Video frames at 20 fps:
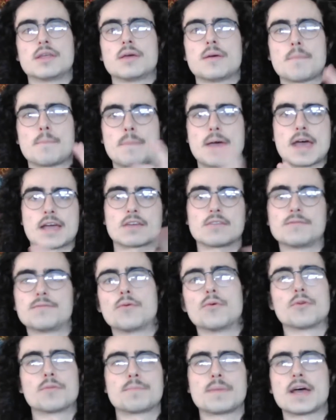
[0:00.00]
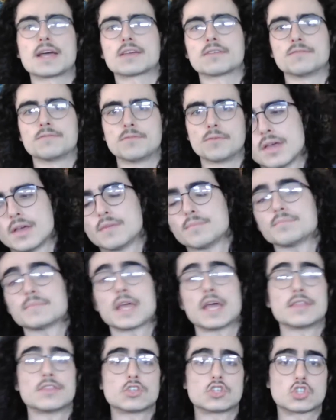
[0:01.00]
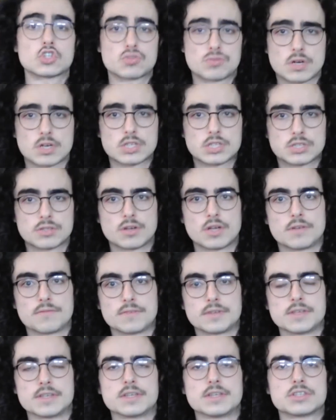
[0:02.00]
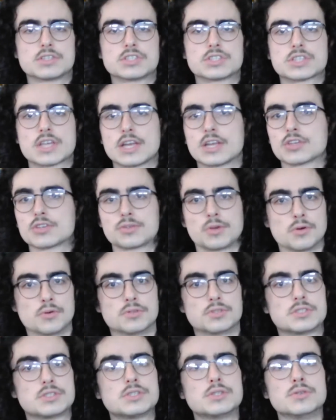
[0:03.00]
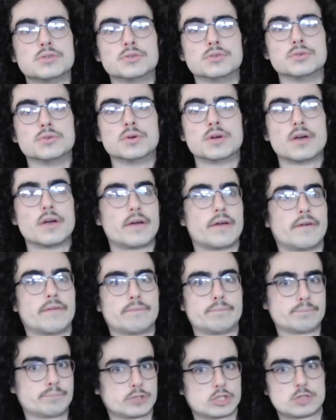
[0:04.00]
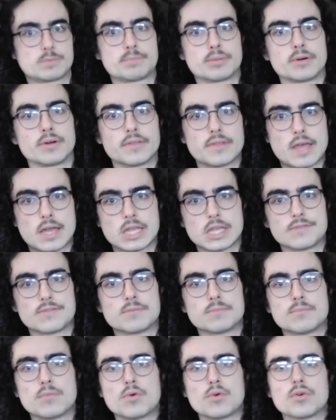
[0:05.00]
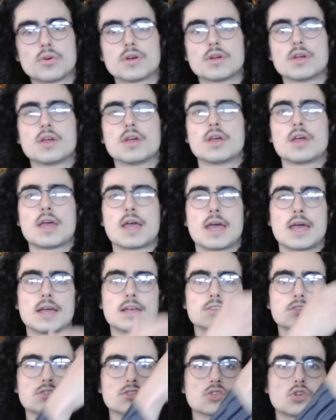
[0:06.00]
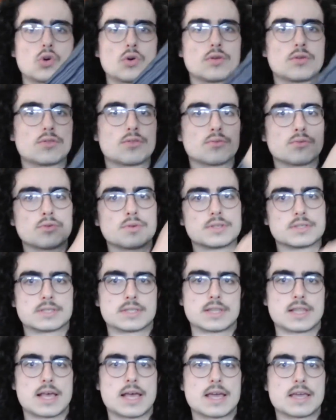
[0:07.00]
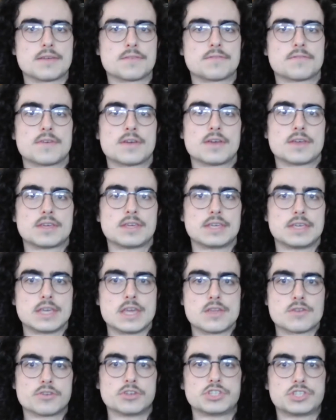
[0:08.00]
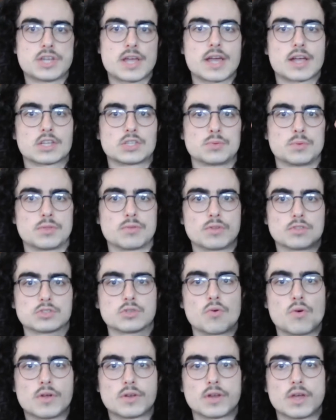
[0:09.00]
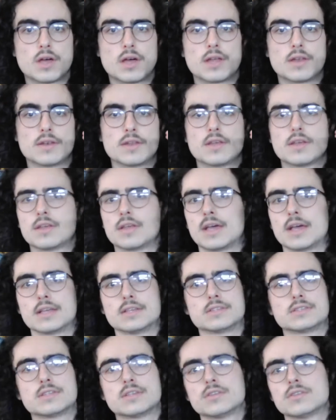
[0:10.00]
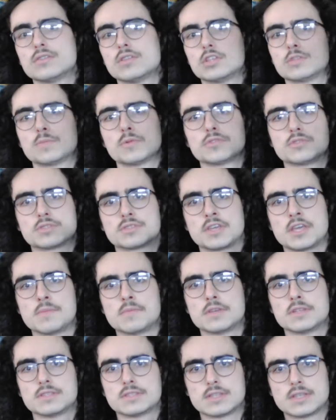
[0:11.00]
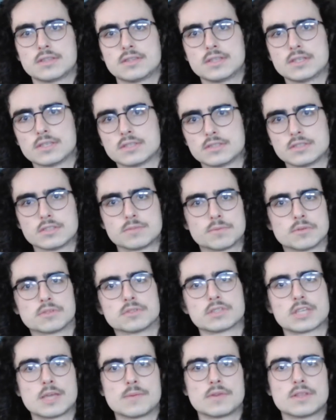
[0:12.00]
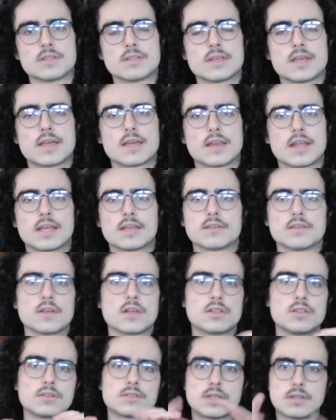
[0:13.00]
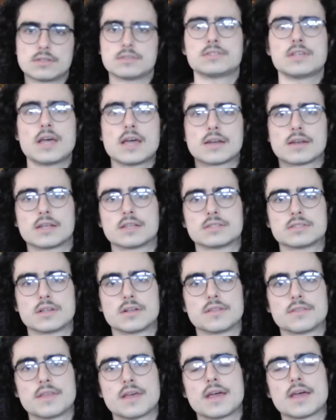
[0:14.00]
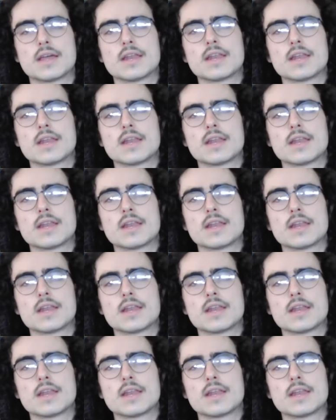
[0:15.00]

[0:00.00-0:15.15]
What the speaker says: back and forth, back and forth. And the structure of it just kind of goes to spur that even more. As you're going through his life, he interjects with what's going on, as this person came in and said this person came in and that. I looked outside and I saw that.